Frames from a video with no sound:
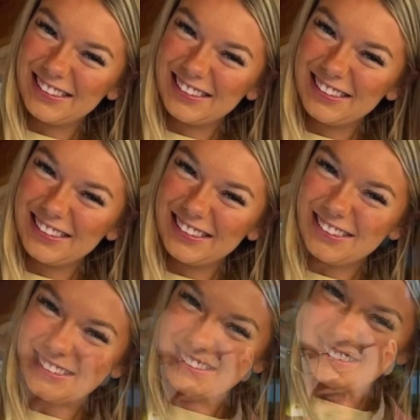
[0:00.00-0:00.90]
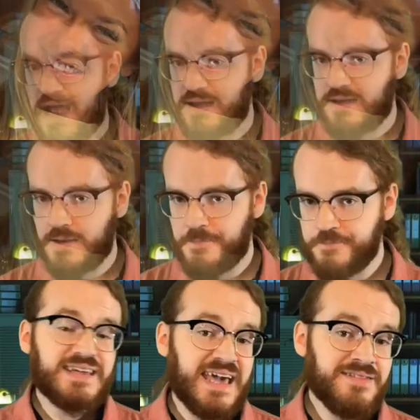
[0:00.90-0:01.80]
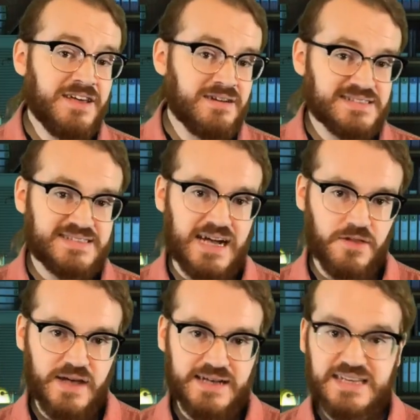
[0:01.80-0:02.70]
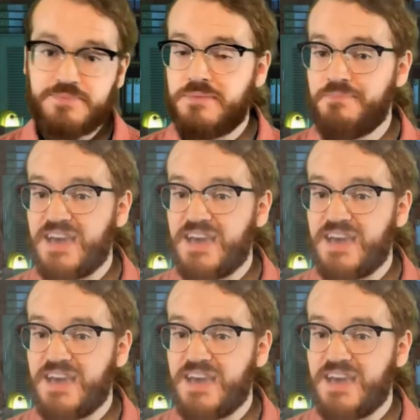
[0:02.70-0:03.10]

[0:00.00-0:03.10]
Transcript: pages for the brand. Kaylee Gonsalves had been